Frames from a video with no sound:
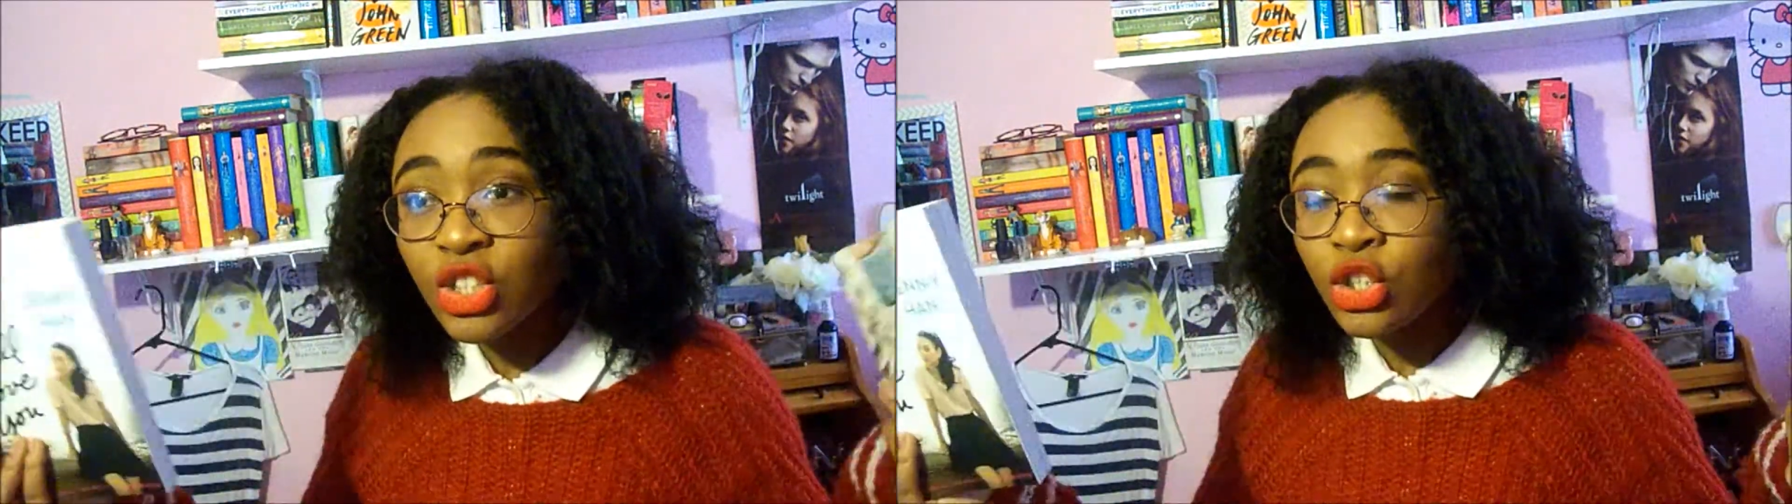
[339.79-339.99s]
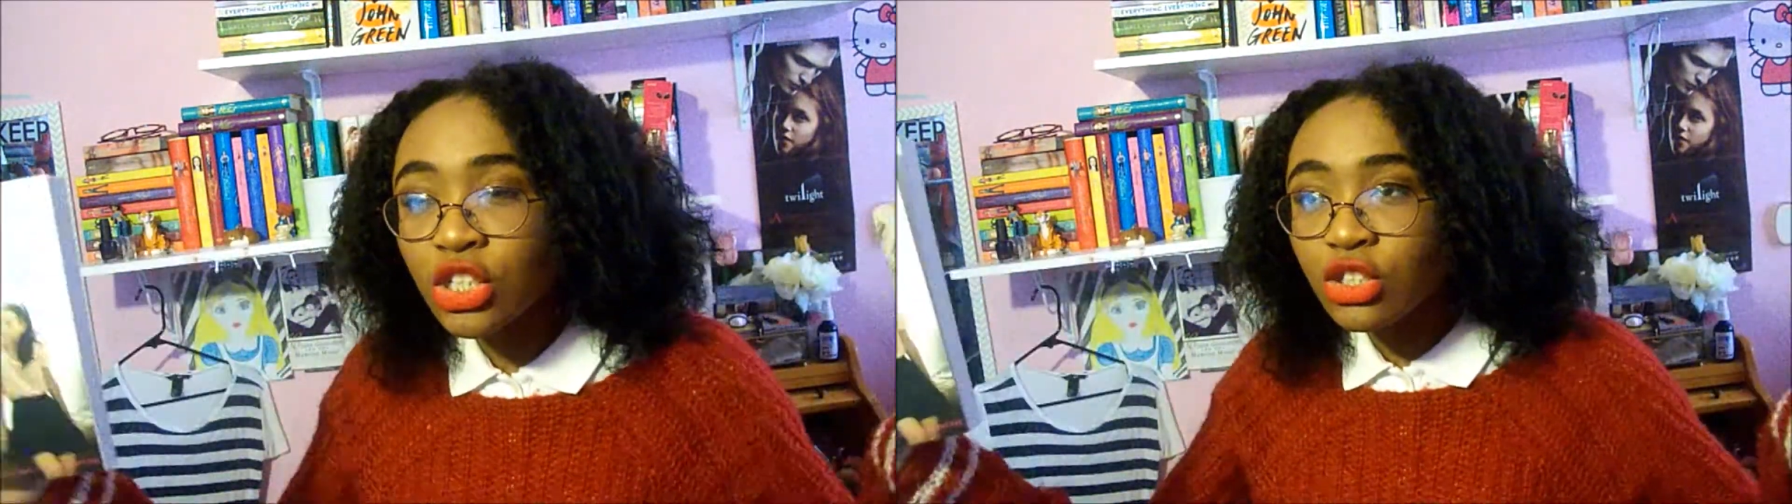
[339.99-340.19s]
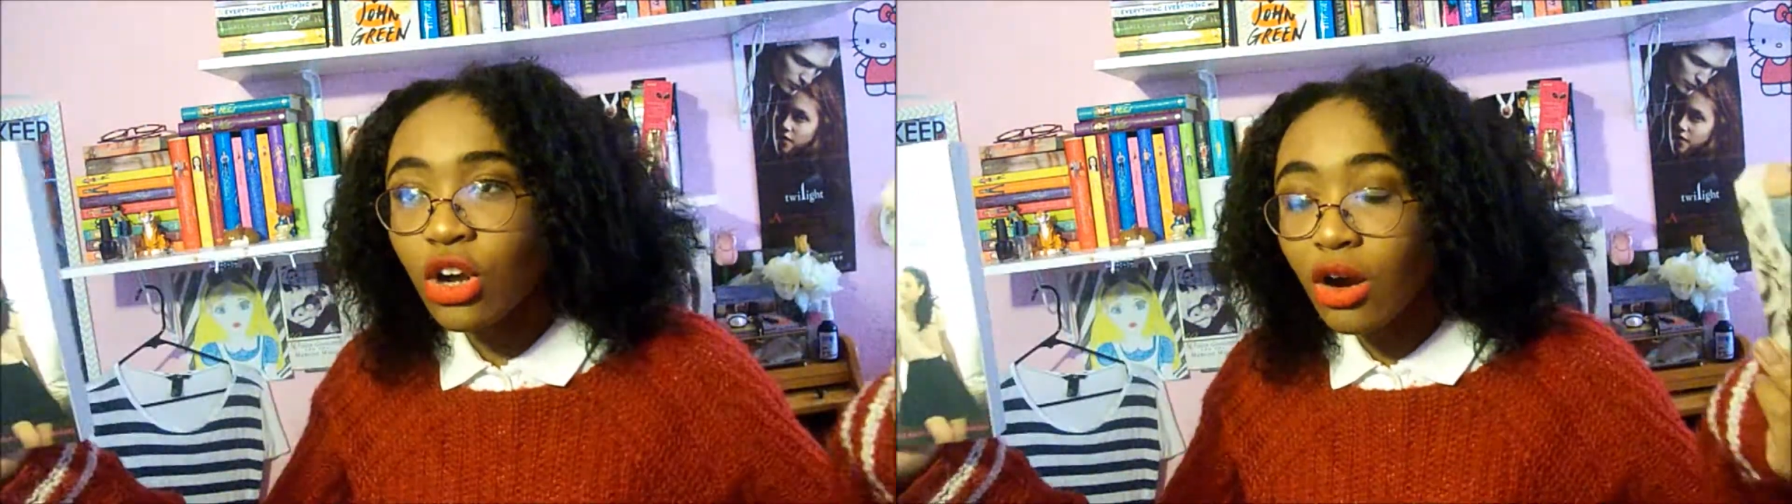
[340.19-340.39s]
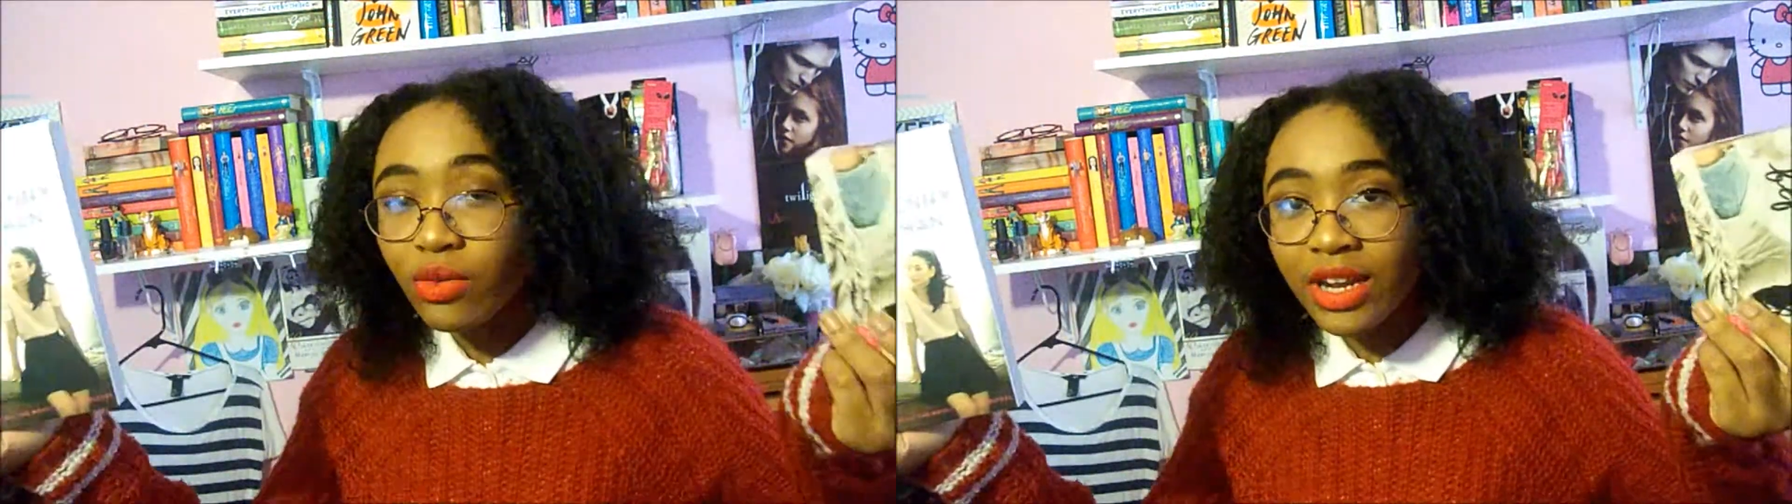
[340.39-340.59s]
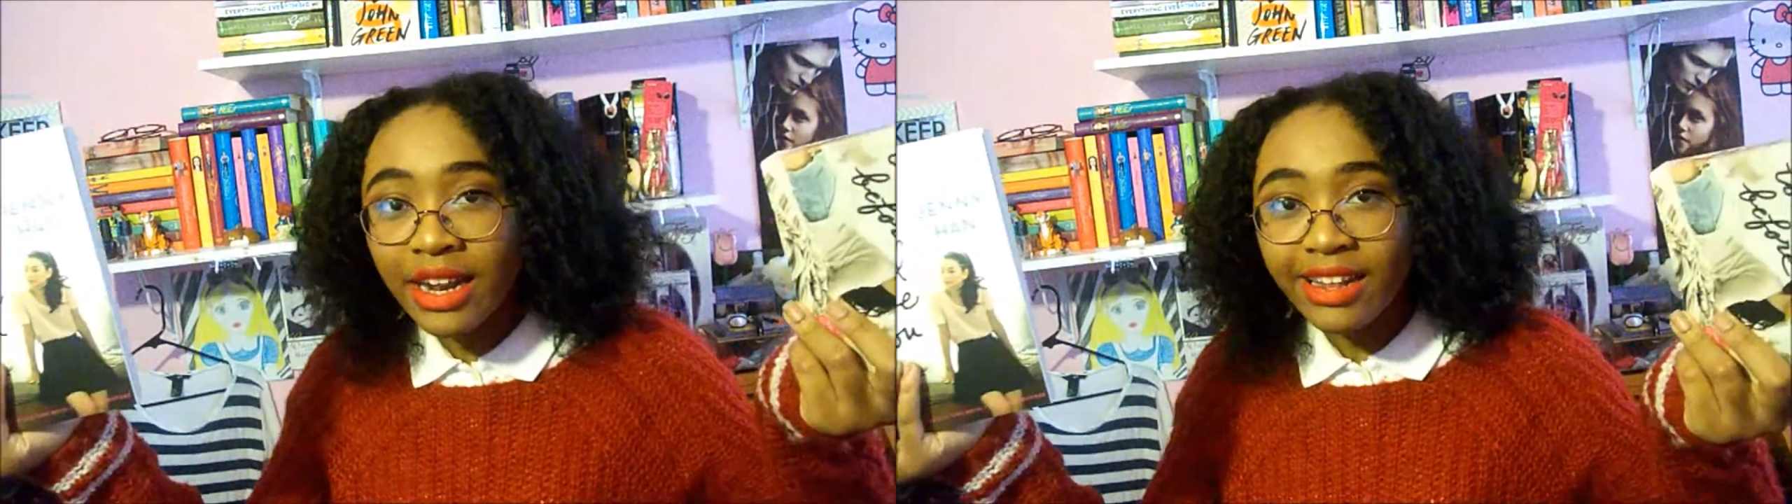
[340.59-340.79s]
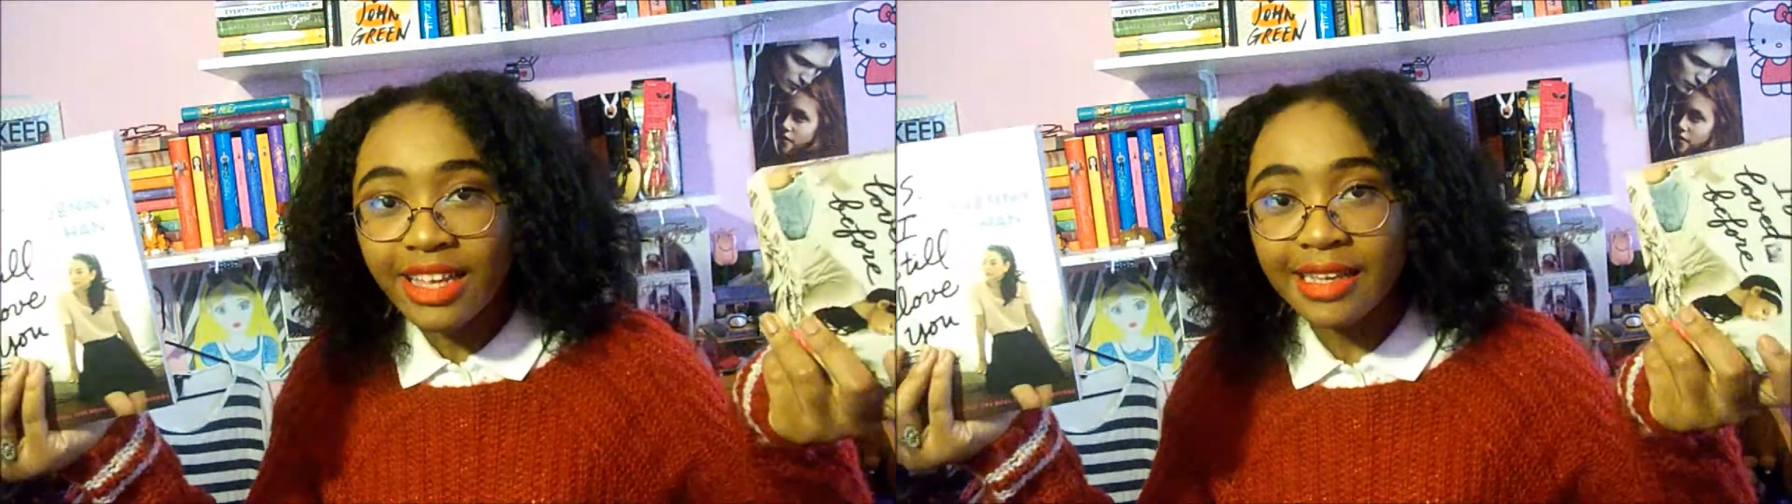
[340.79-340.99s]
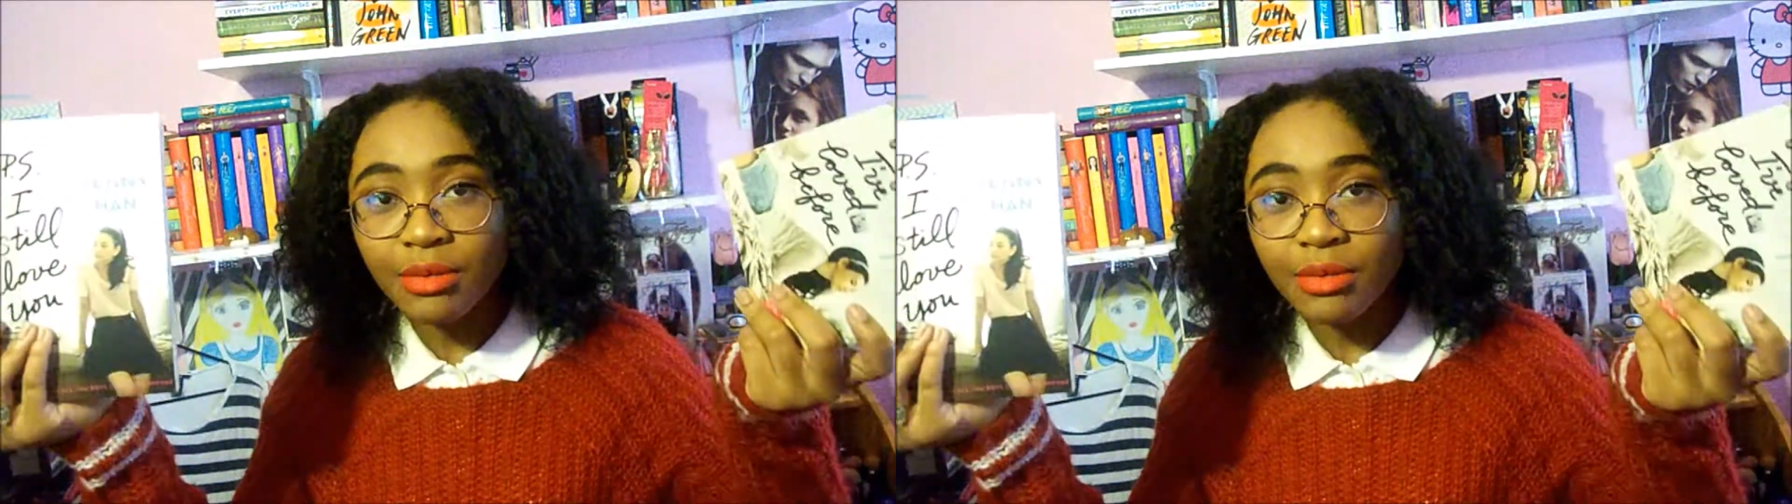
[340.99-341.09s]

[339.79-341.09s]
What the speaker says: Just go read it. Like,